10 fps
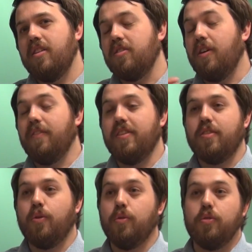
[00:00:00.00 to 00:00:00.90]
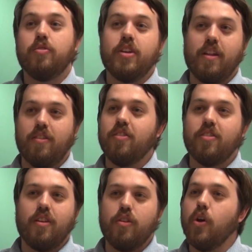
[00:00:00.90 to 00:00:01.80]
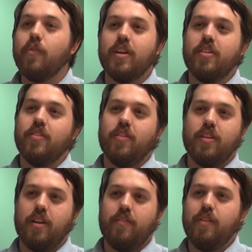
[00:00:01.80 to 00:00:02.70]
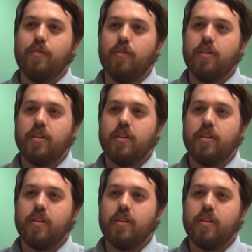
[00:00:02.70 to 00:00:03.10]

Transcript: to solve these whole new challenges that nobody has ever thought of before?